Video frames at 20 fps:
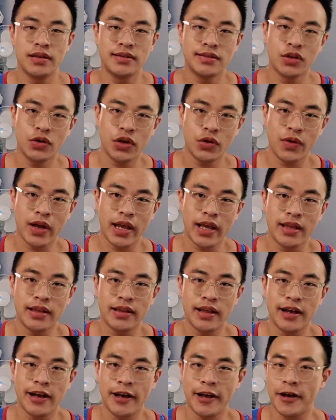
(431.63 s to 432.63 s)
So
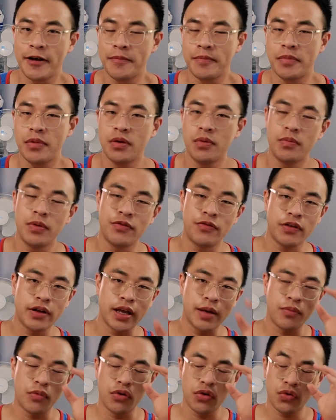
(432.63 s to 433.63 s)
anyways, before I
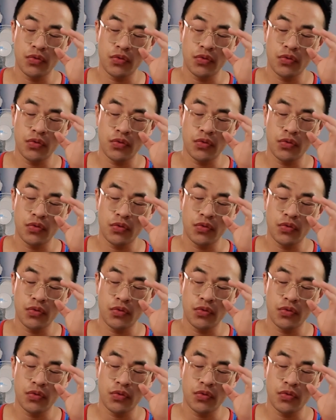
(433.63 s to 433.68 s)
get more